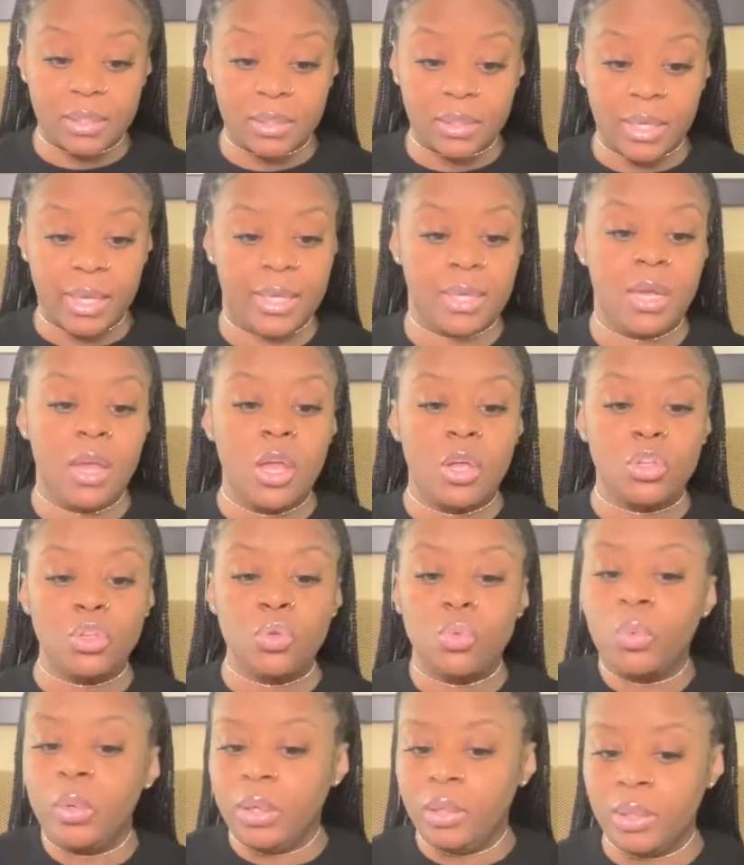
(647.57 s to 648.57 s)
Like,
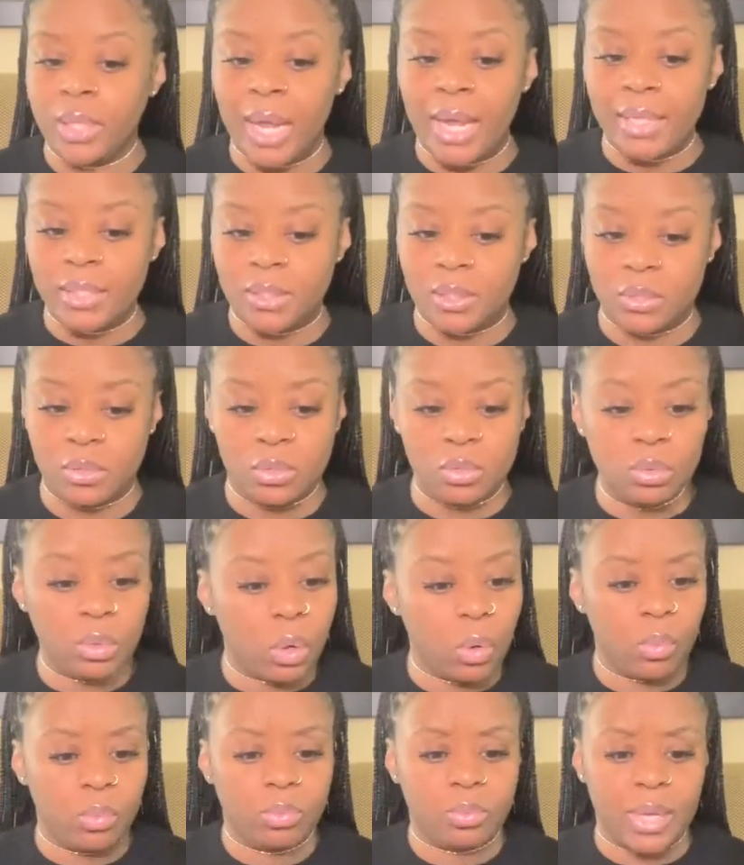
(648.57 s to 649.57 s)
you realize you
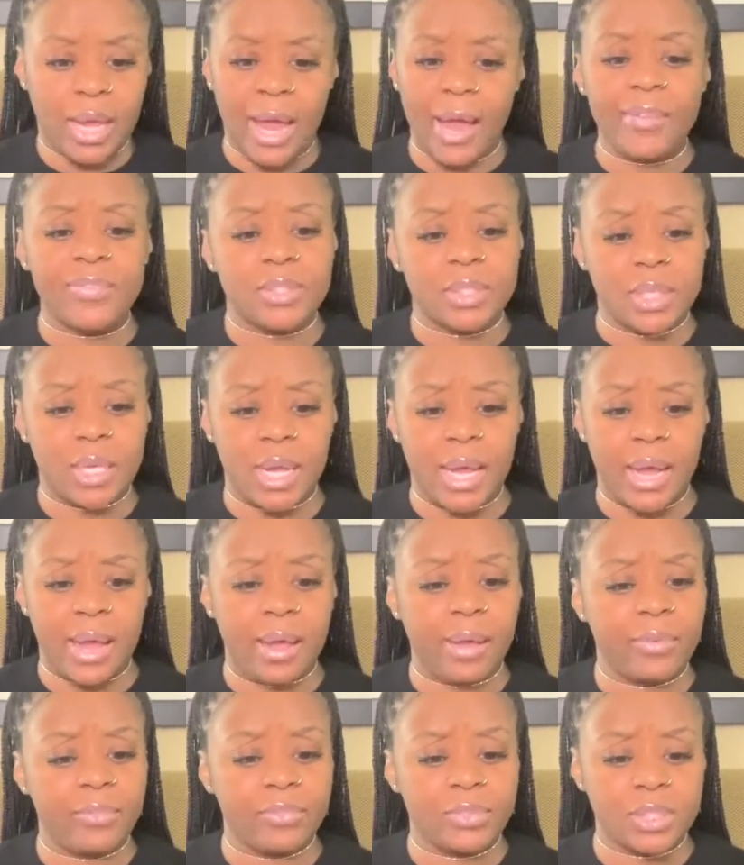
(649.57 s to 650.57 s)
don't have to
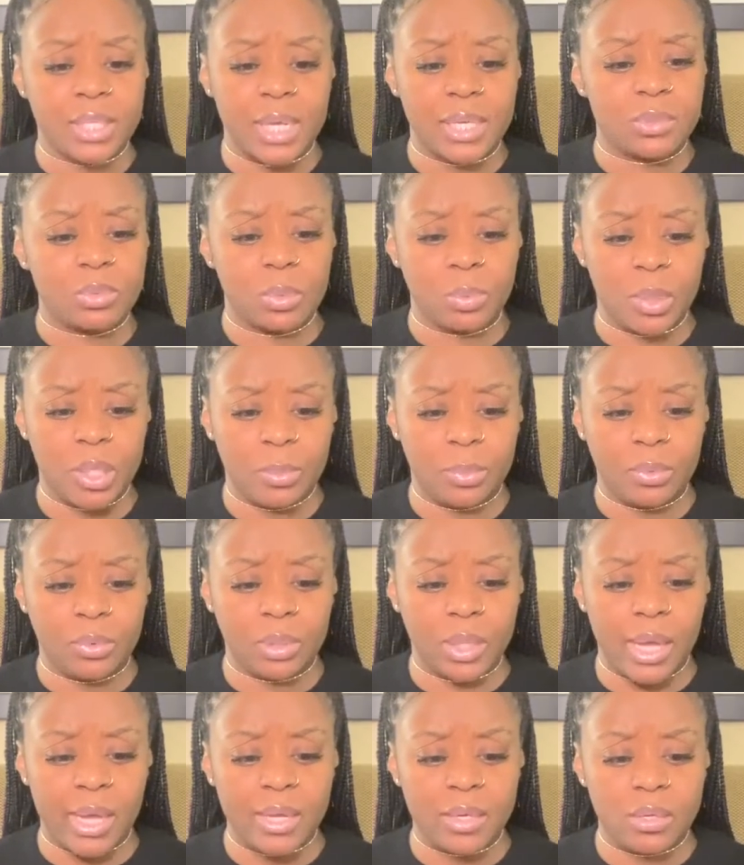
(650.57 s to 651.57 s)
have sex with people.
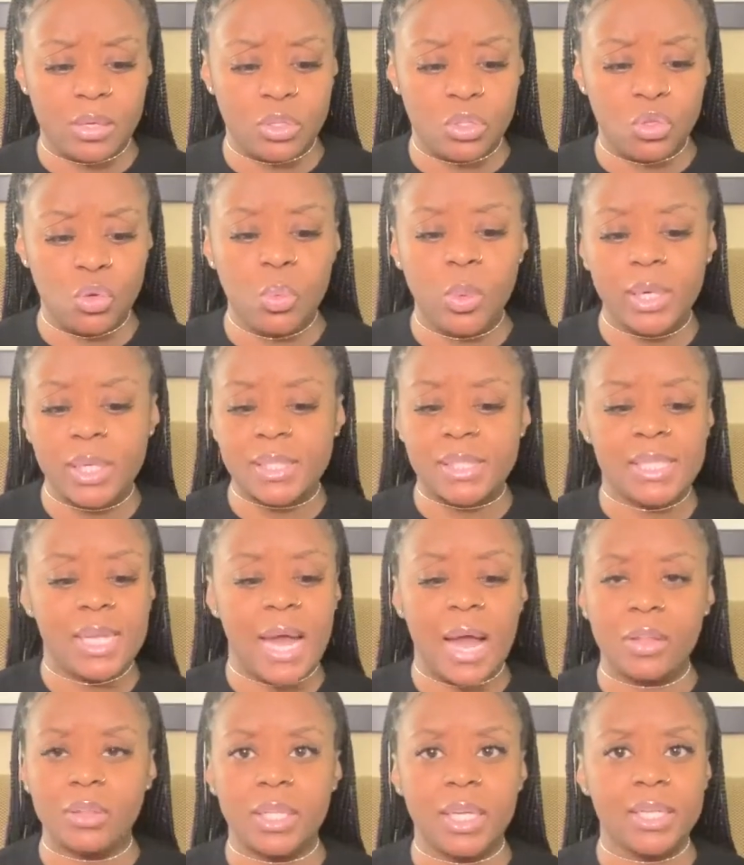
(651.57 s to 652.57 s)
Like, you want to see
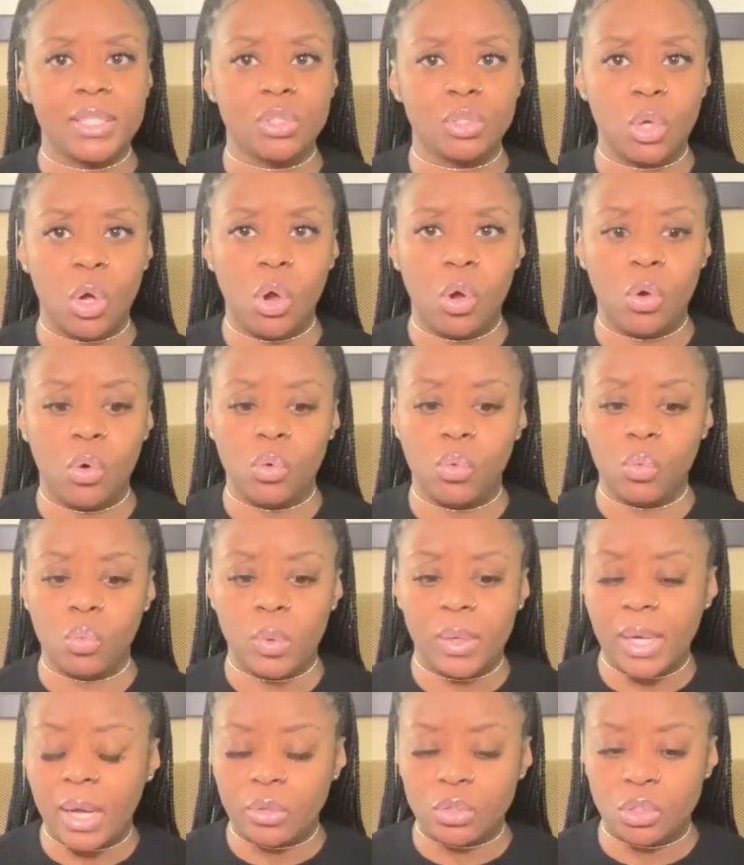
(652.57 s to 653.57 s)
how things go
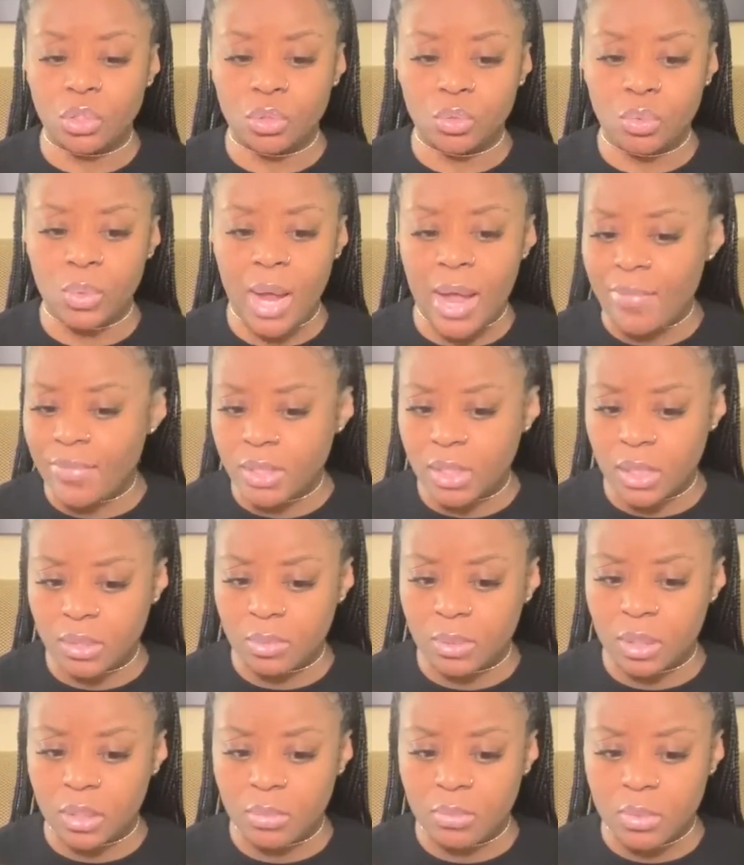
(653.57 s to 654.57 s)
without you having sex
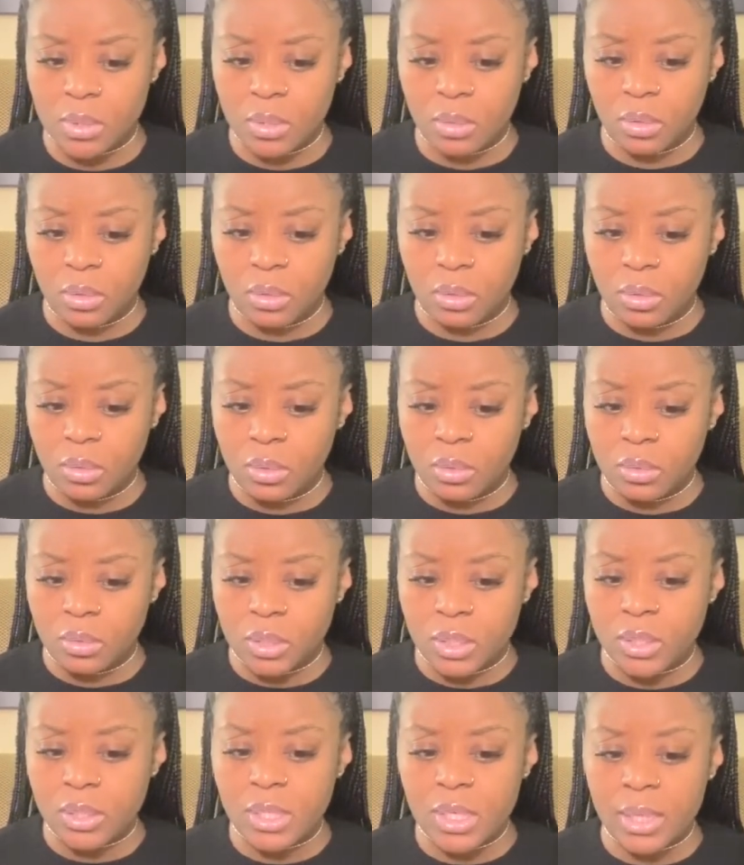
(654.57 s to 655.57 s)
with them,
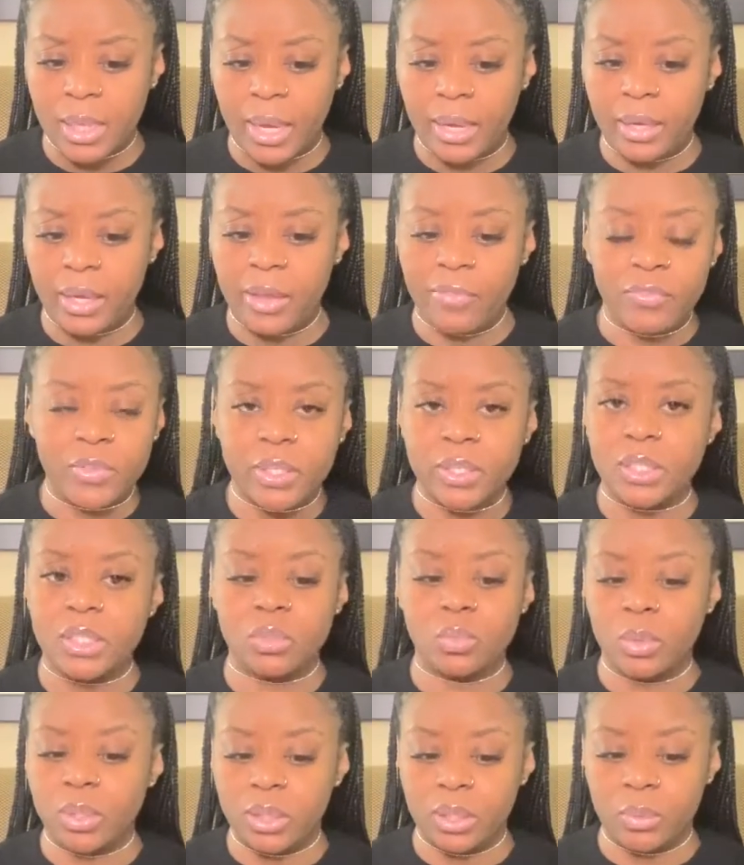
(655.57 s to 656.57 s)
to see like if this is
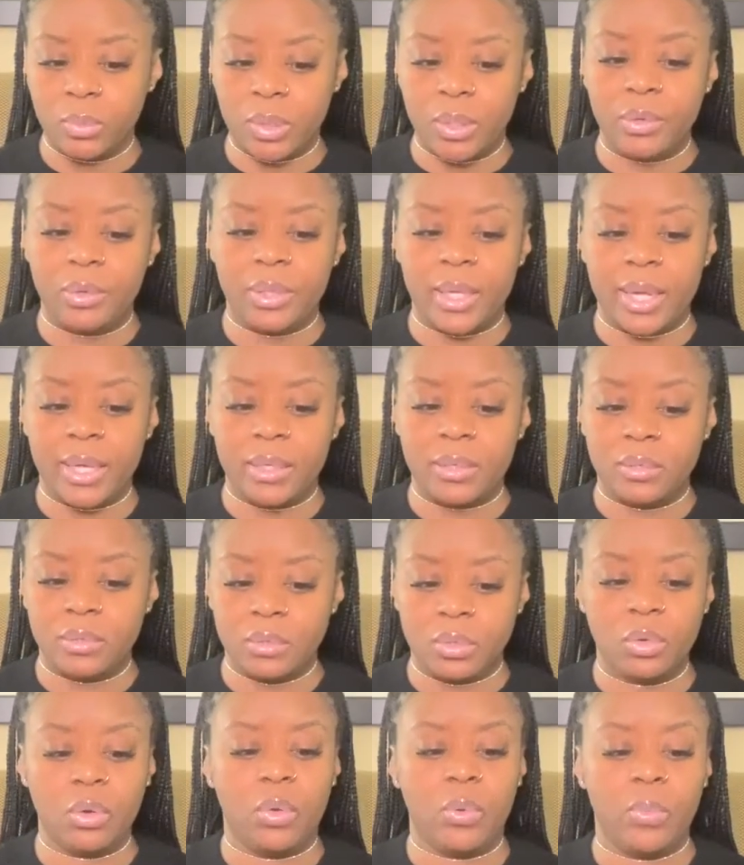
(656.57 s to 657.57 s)
really real, like,
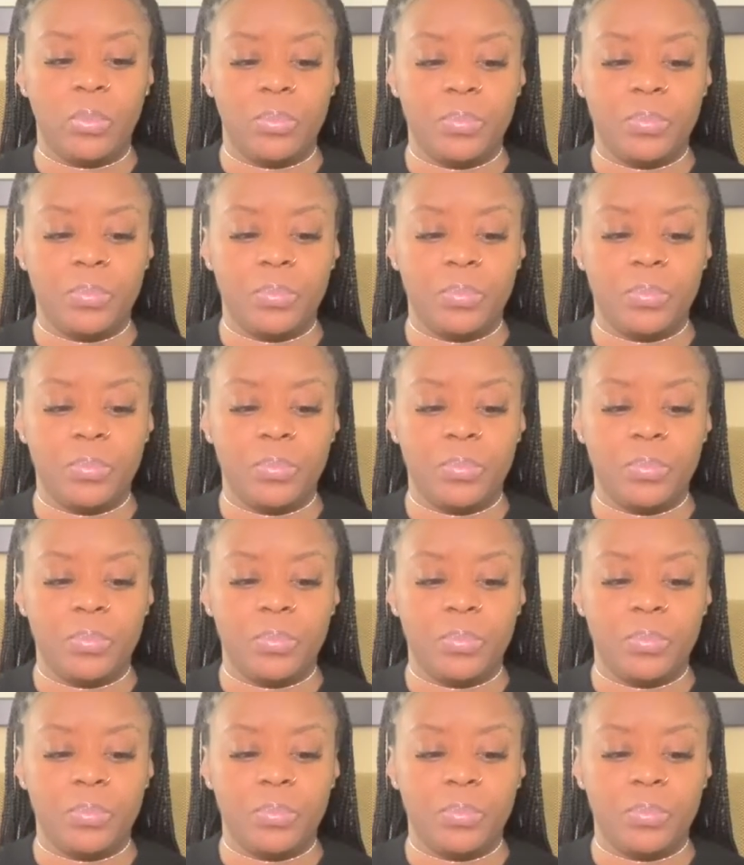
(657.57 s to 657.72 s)
you know.